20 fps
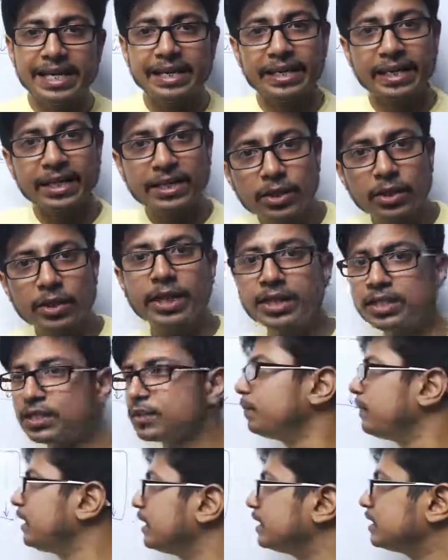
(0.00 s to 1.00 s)

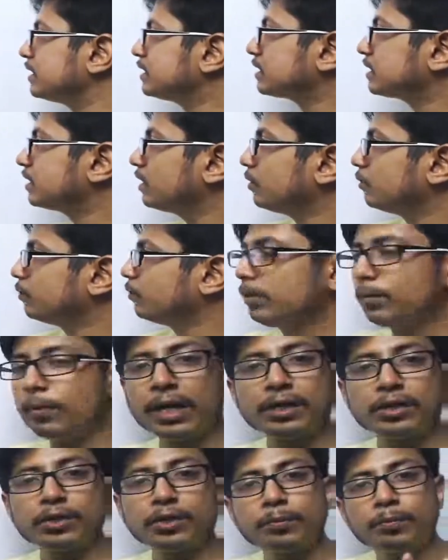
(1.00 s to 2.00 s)
resonance means we
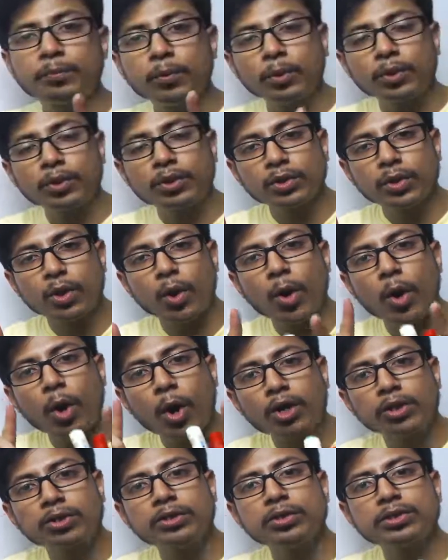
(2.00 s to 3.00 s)
want to put
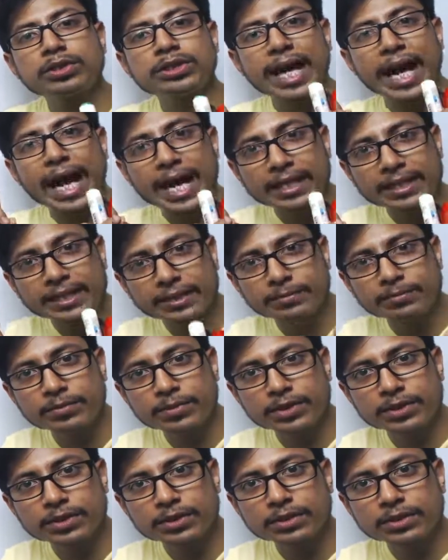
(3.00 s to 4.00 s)
all those
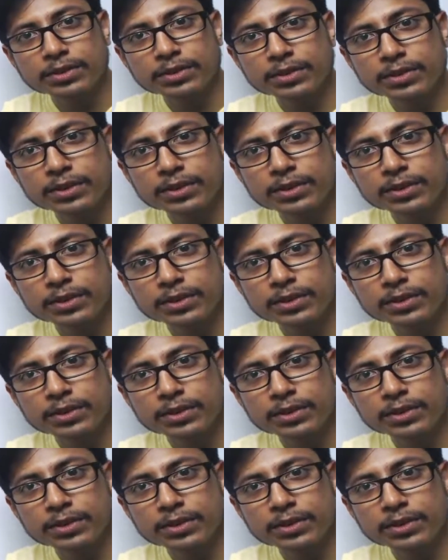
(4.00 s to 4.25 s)
atoms